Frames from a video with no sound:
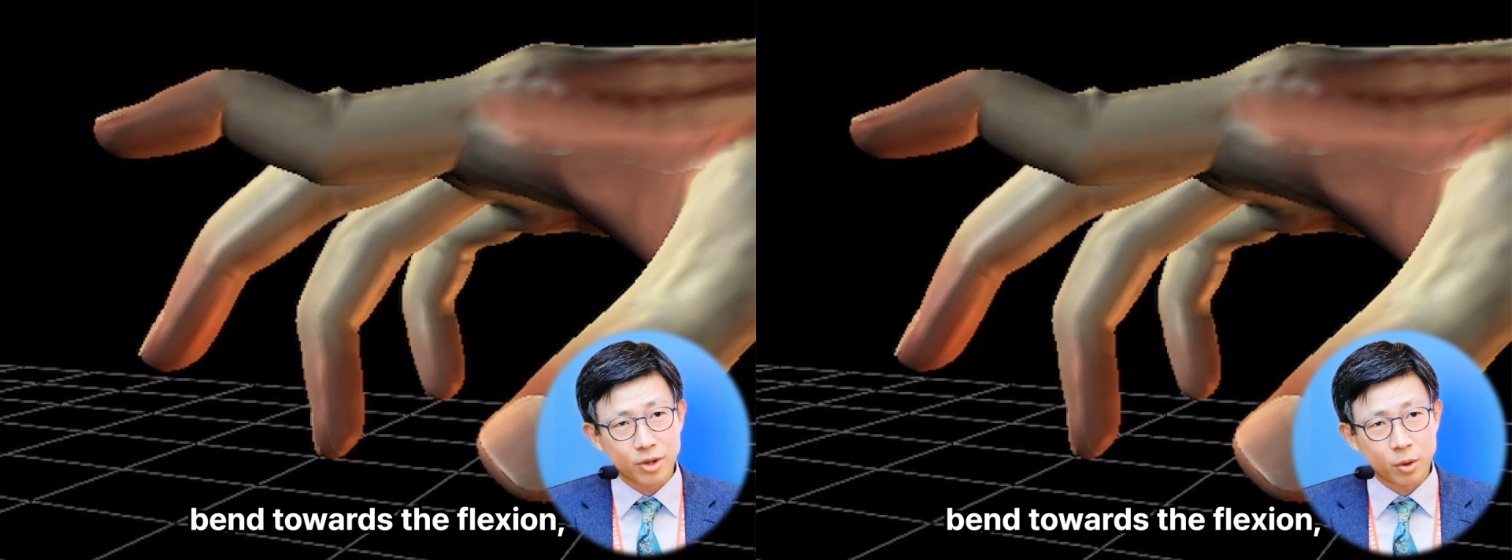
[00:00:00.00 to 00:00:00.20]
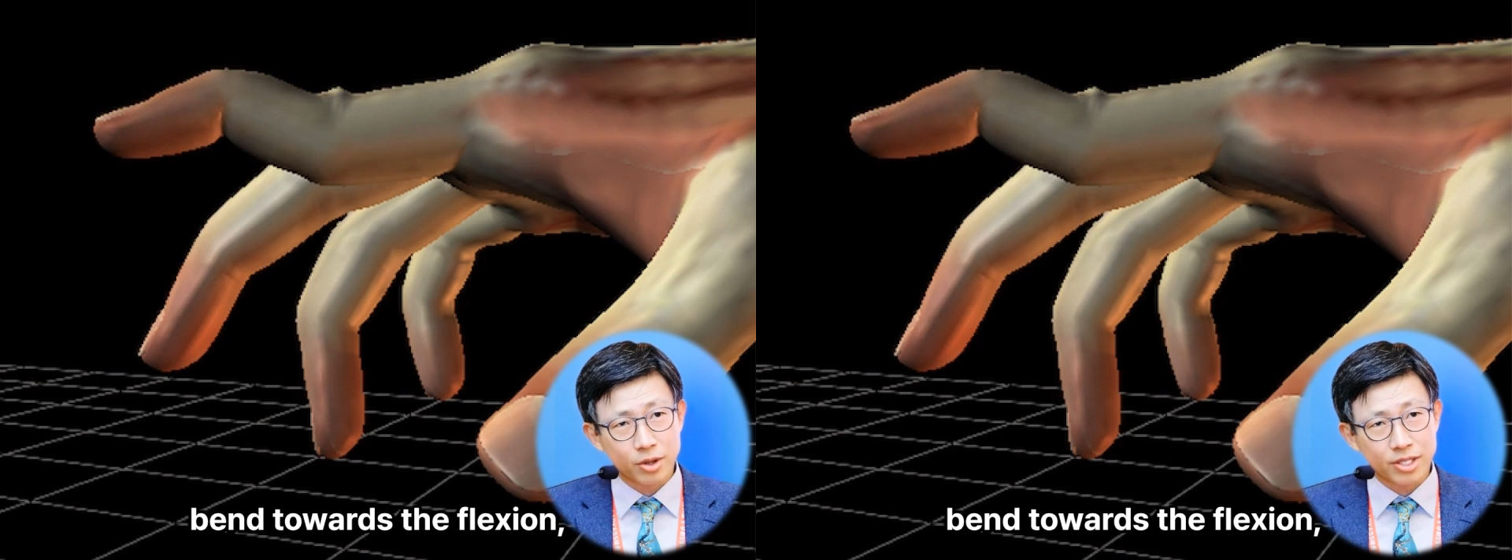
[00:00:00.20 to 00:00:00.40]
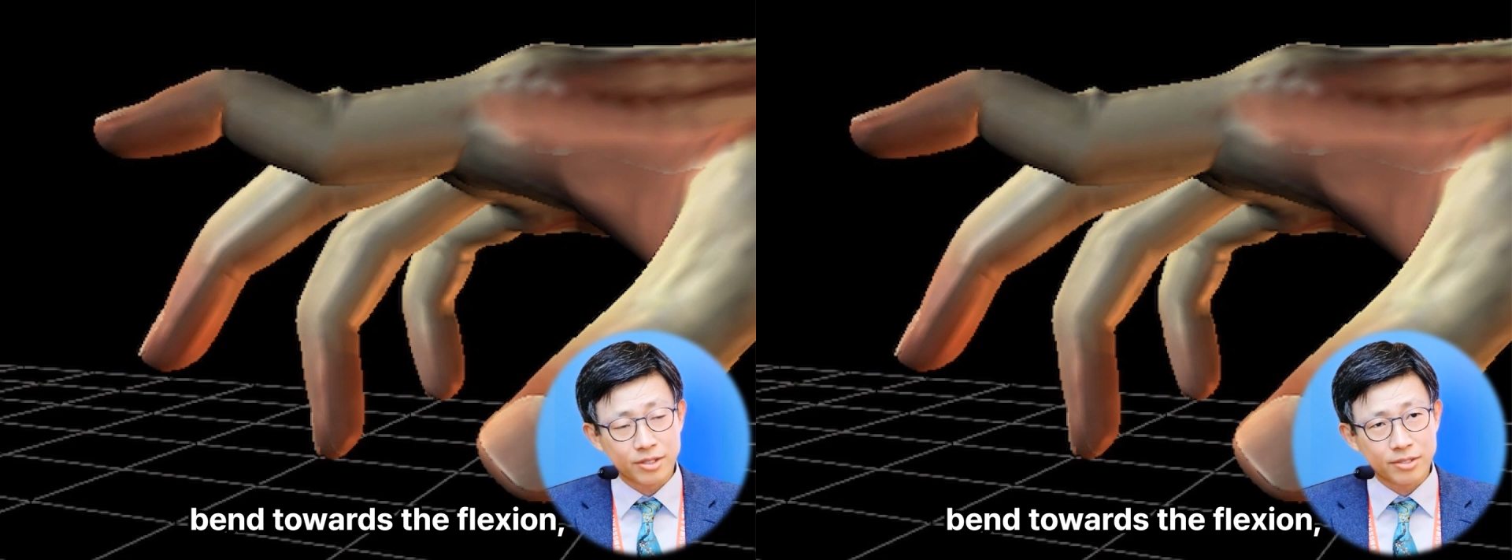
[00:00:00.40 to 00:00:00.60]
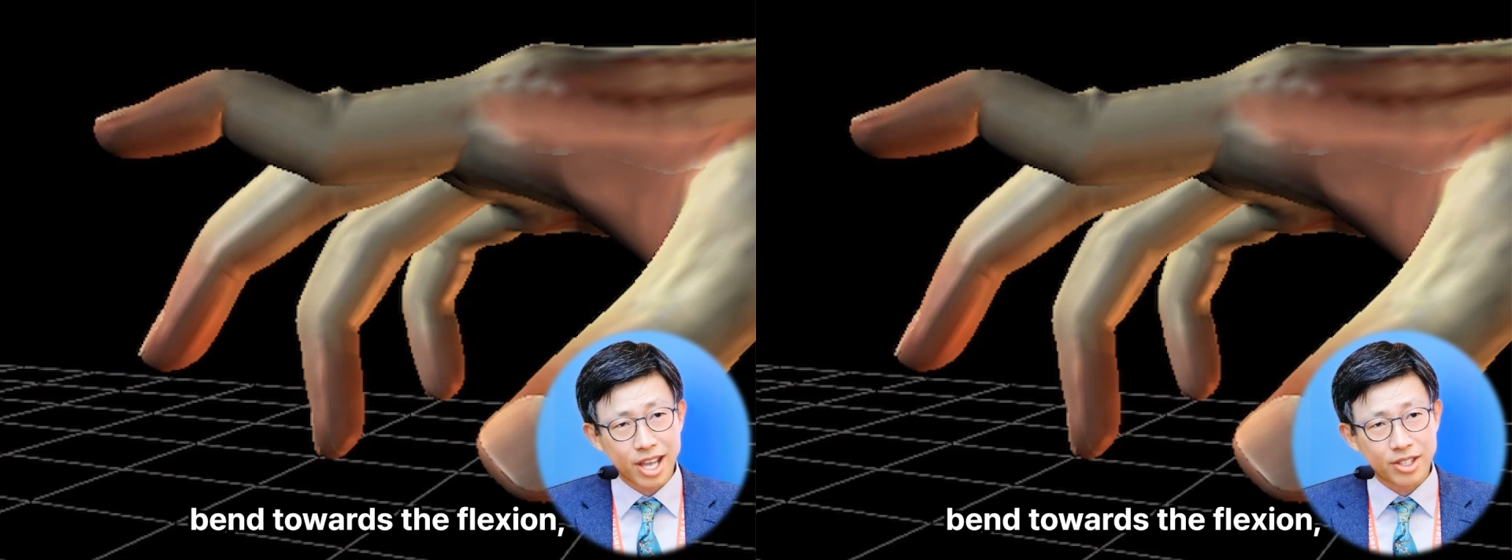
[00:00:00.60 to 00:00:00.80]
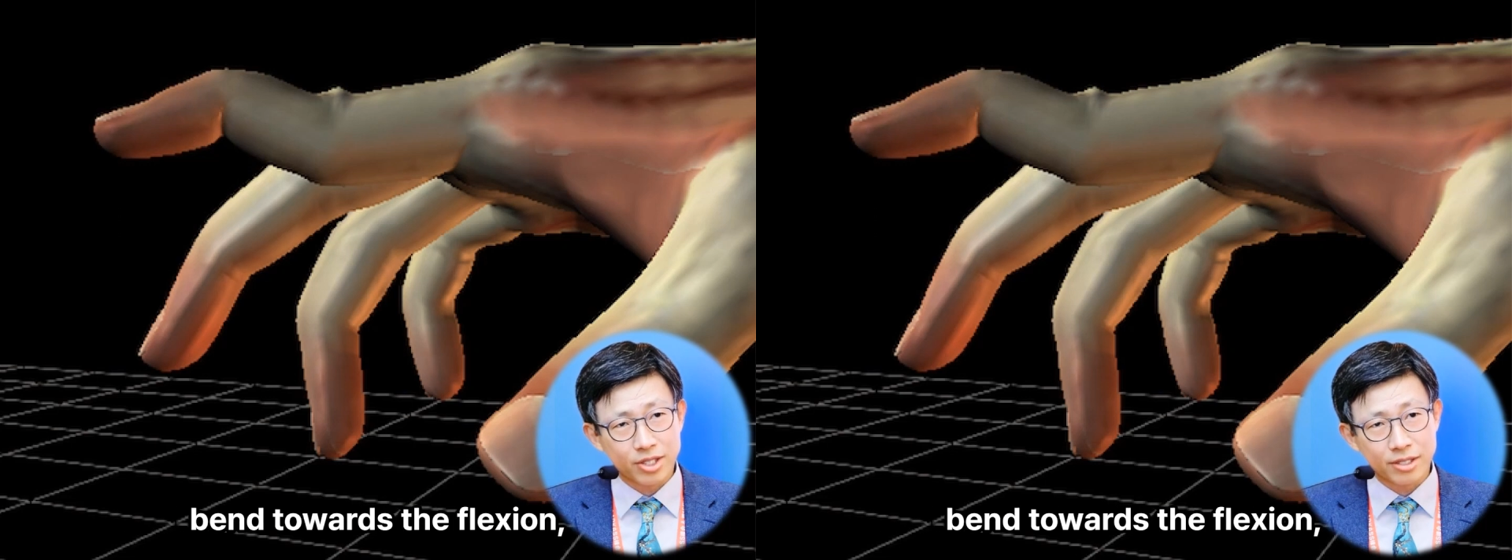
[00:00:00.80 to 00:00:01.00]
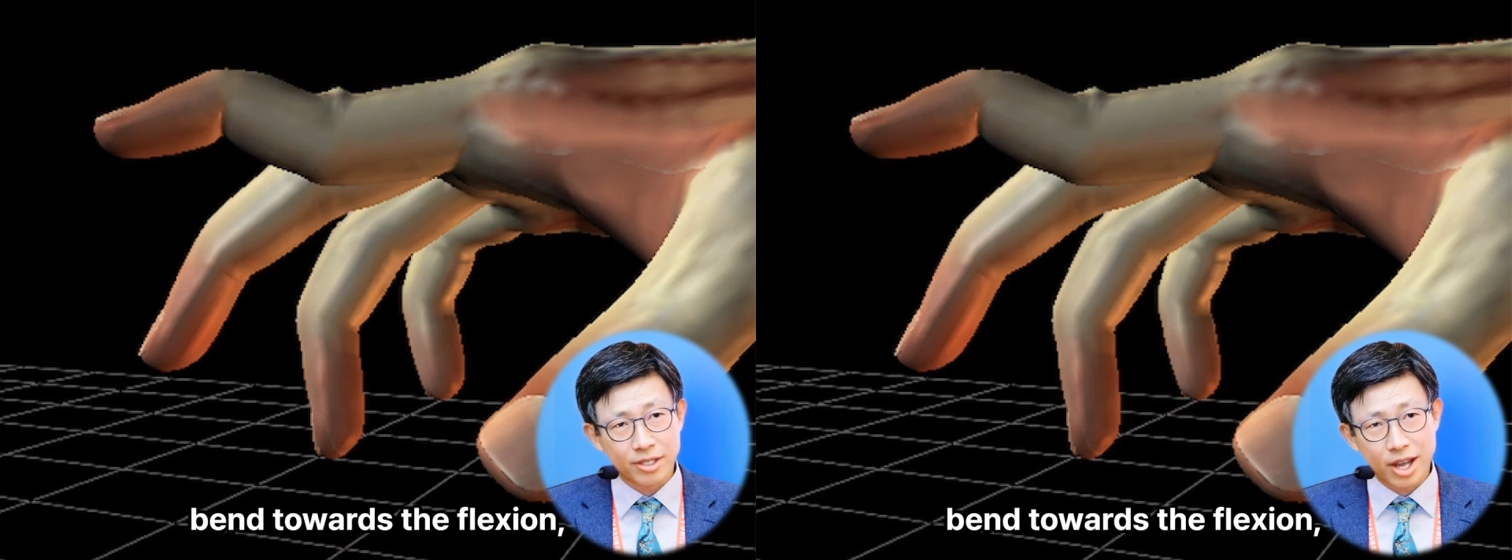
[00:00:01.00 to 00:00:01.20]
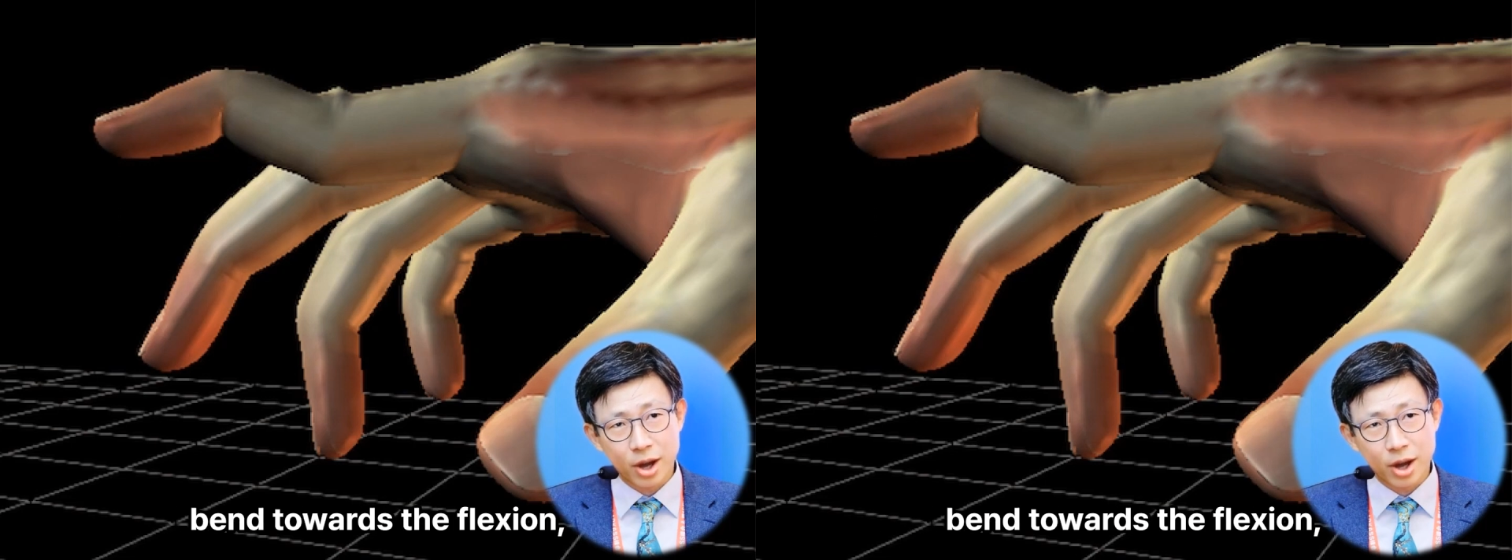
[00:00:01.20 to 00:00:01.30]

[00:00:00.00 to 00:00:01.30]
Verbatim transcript: towards the flexion,